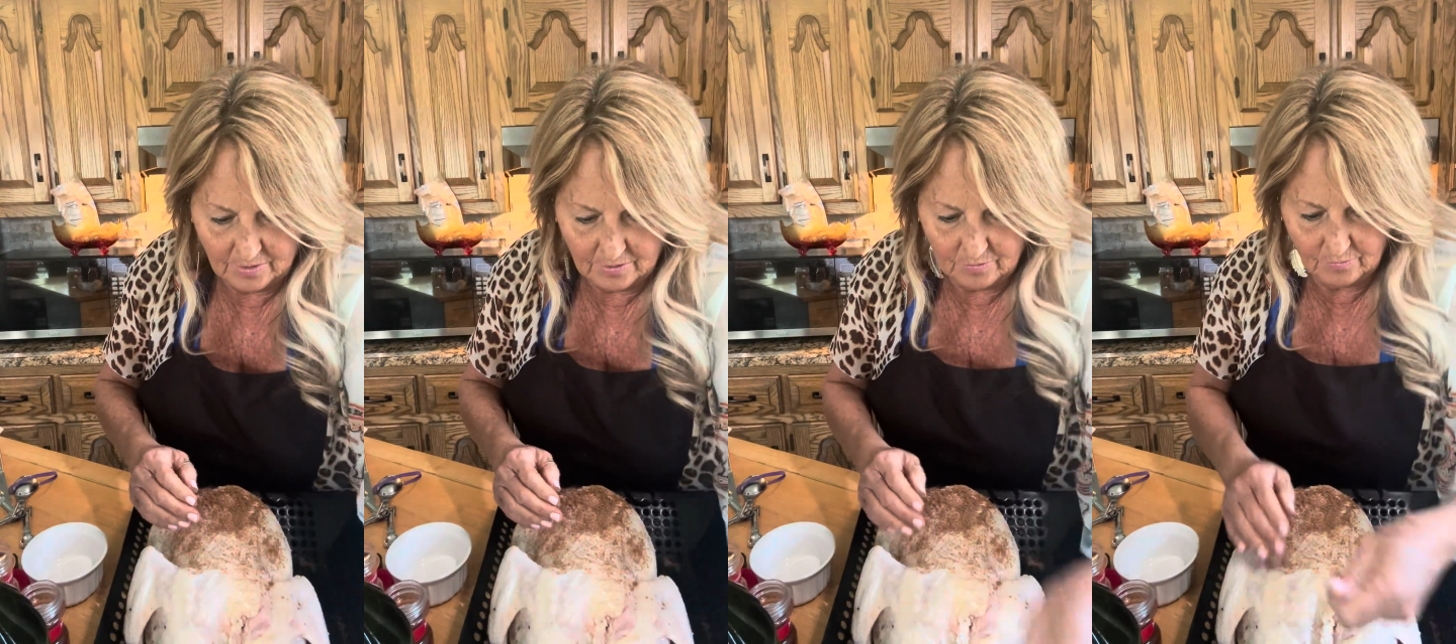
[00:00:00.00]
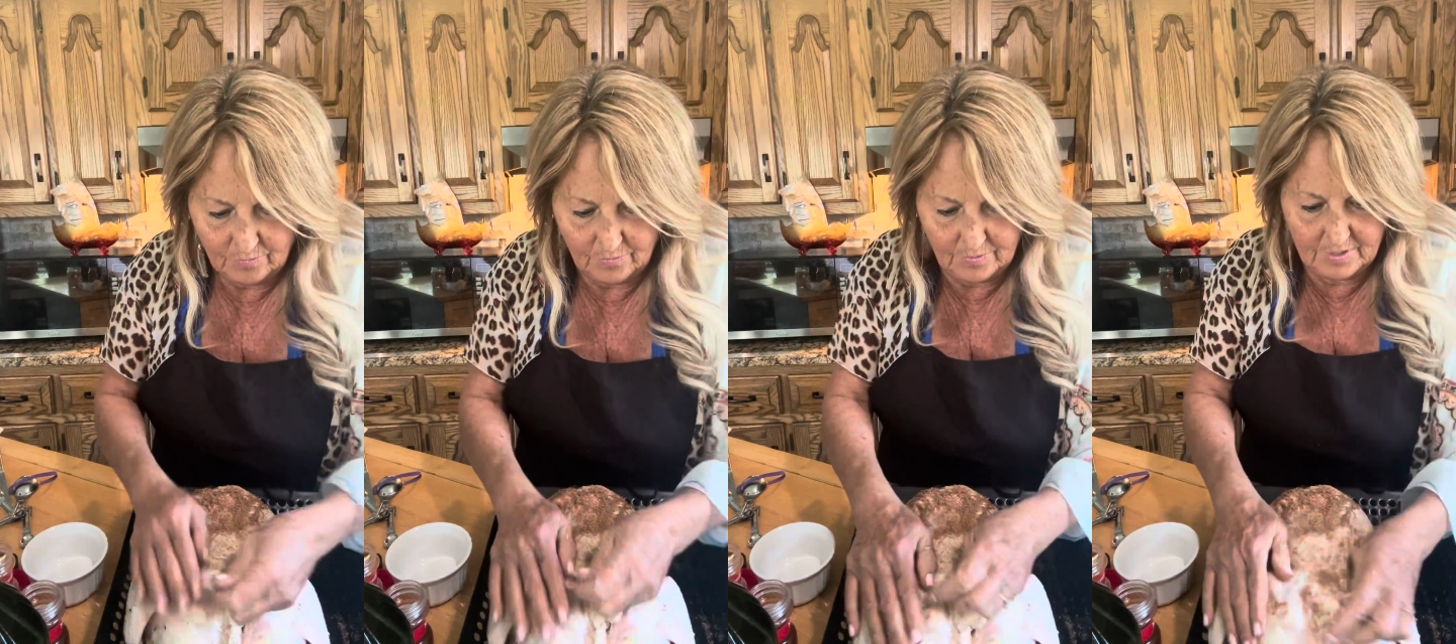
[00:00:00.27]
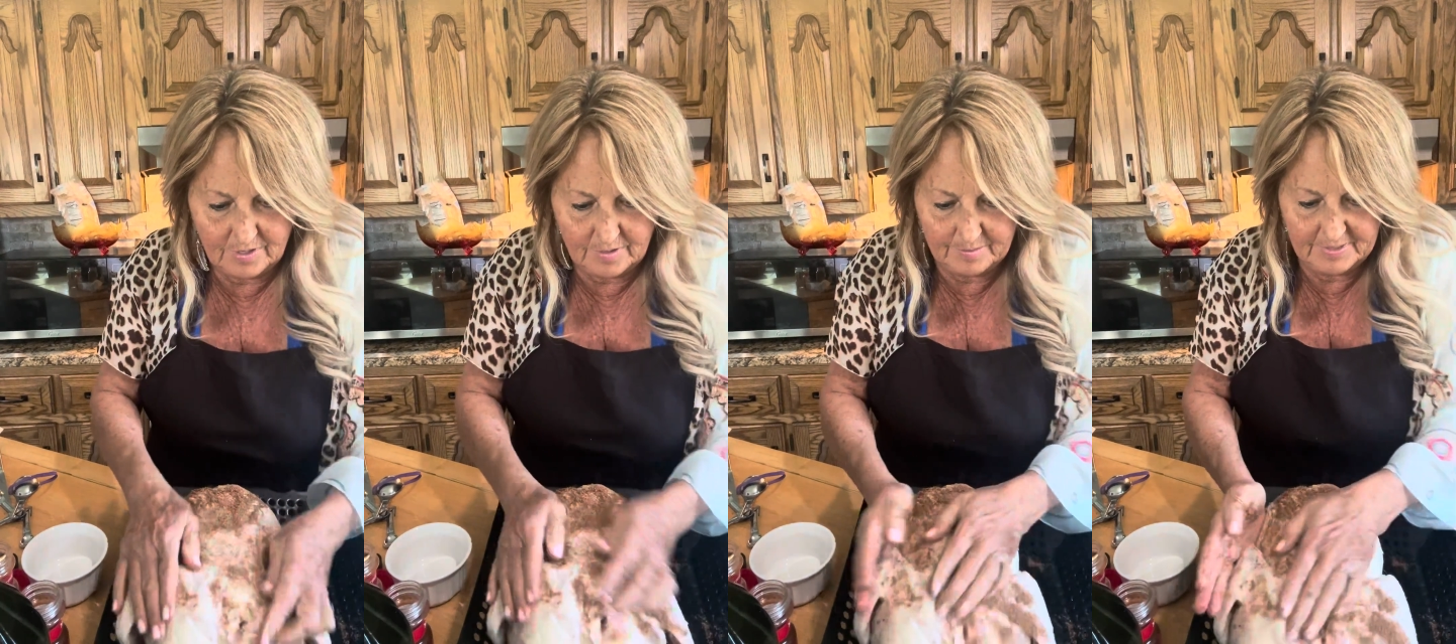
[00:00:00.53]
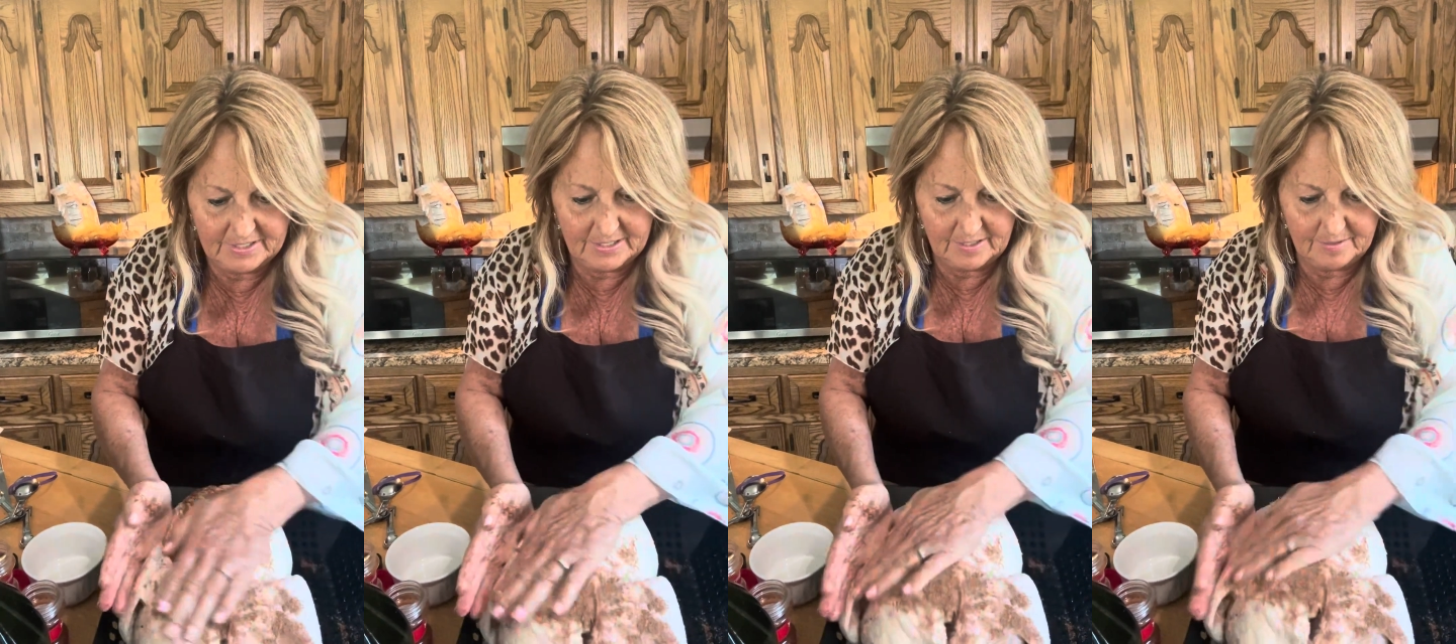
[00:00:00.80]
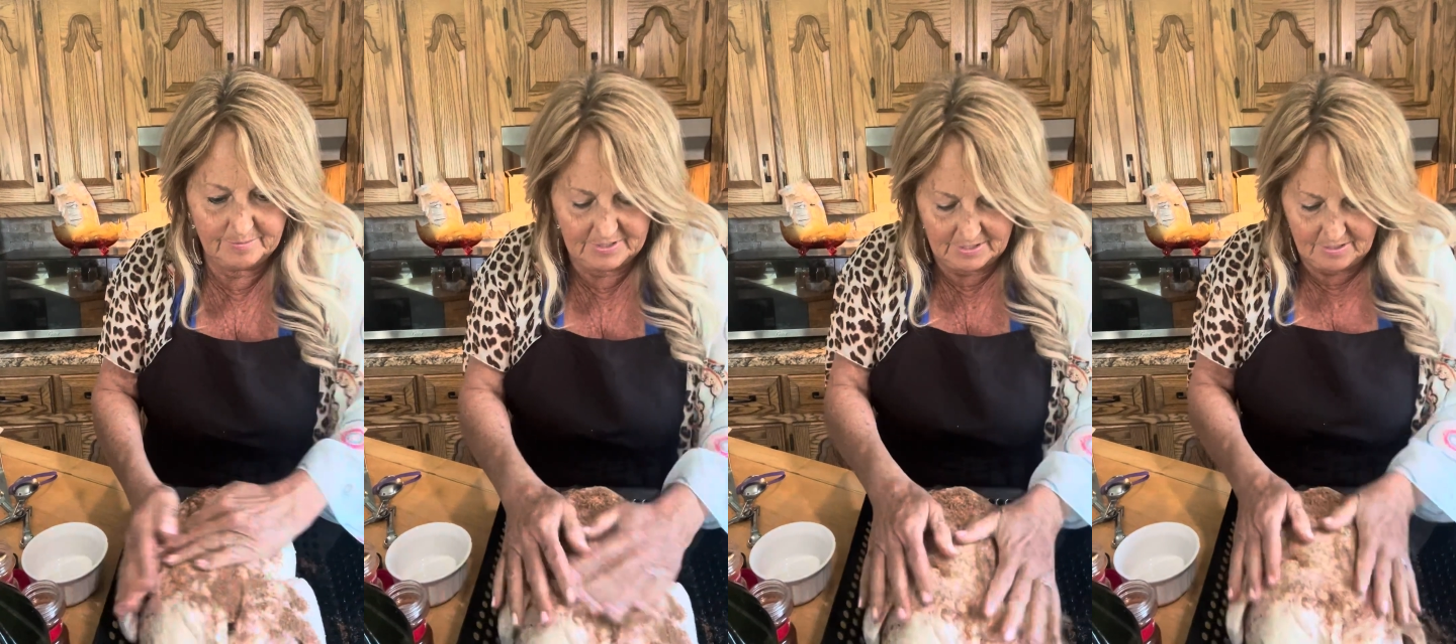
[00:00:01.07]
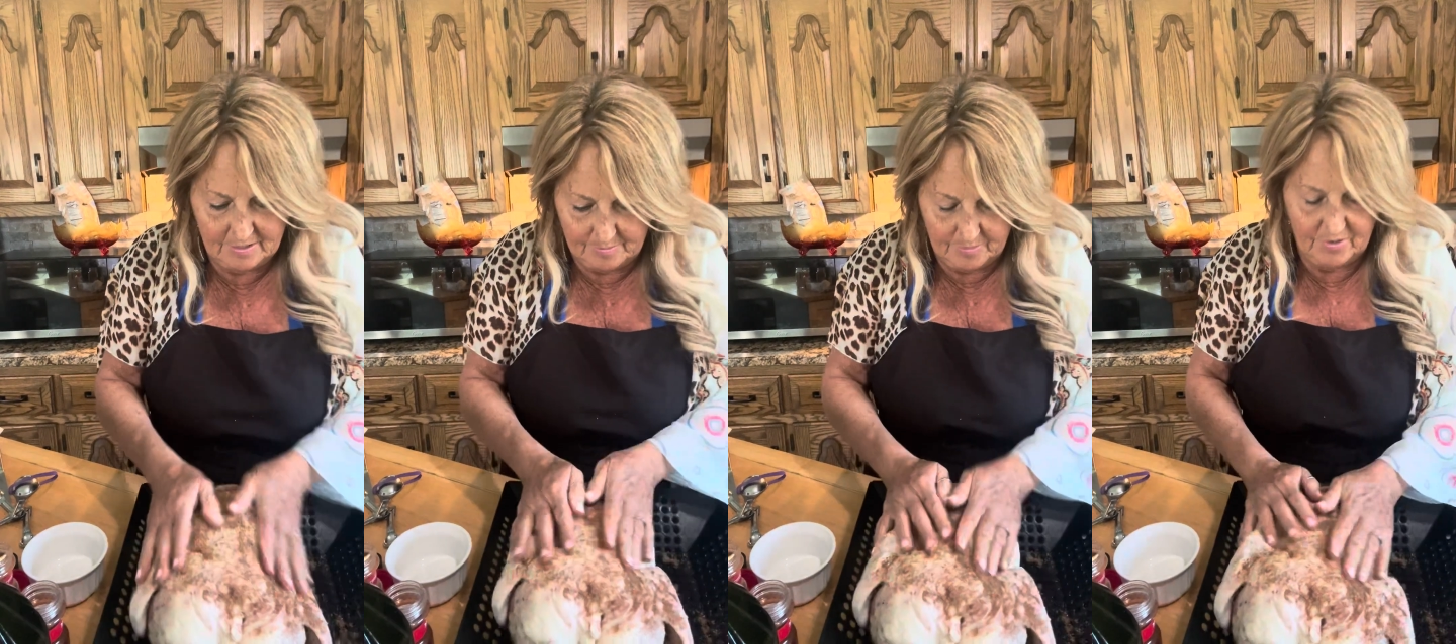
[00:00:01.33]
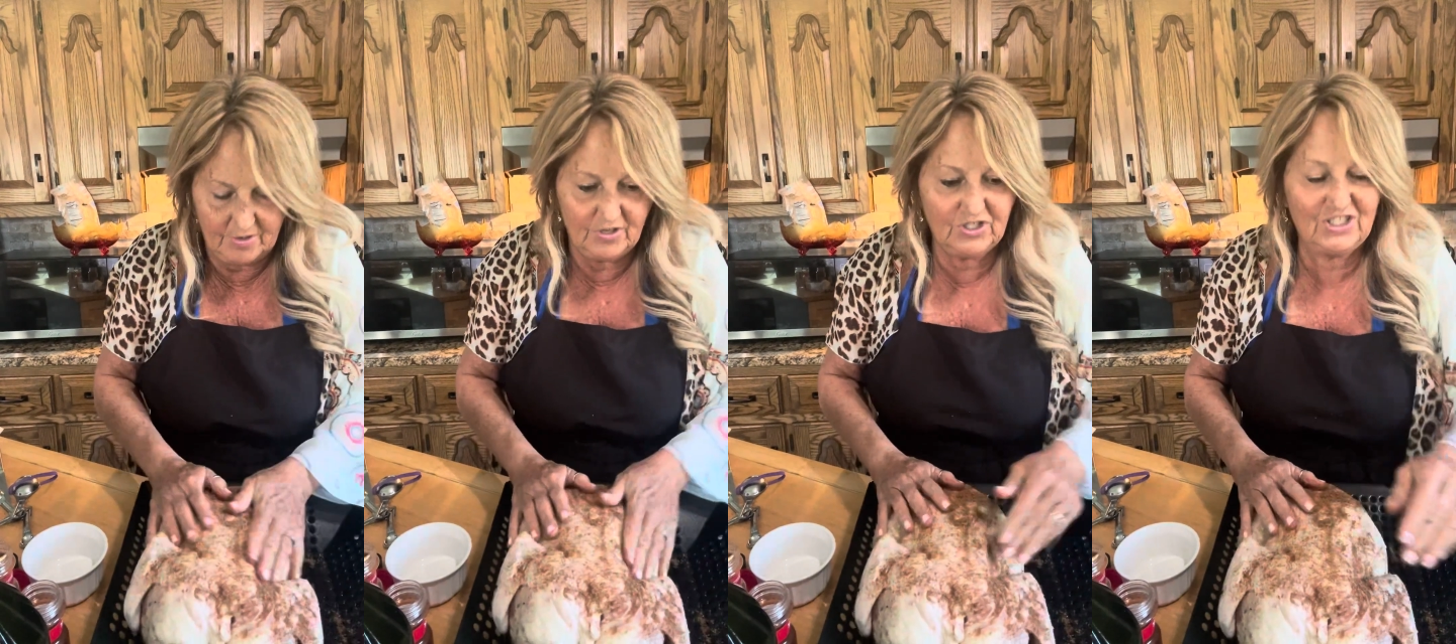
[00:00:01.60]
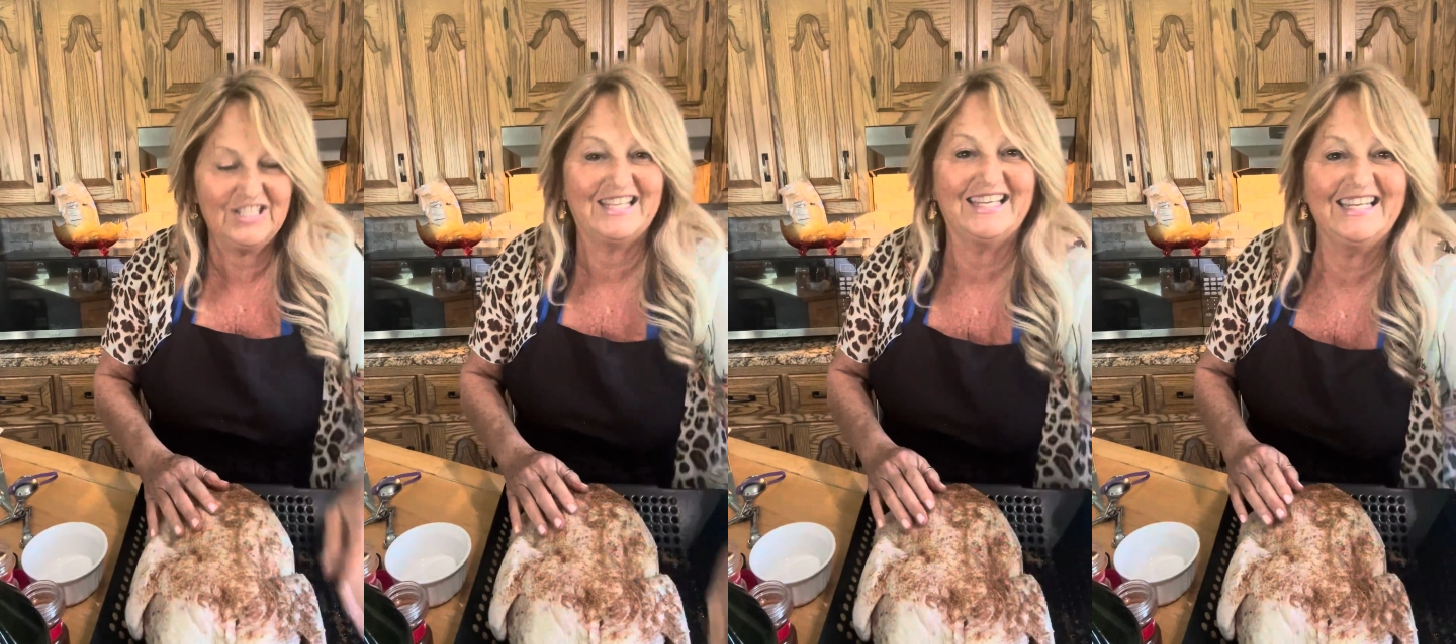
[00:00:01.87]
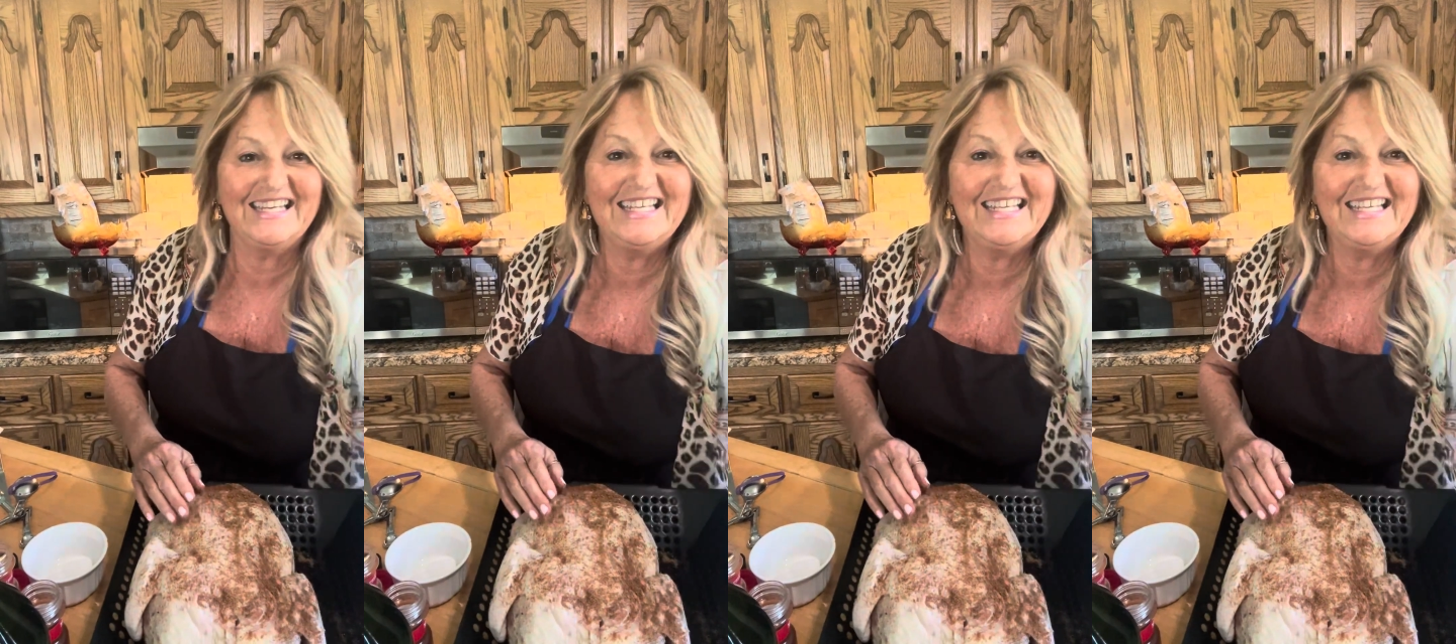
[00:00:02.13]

Rub a dub dub on our chicken.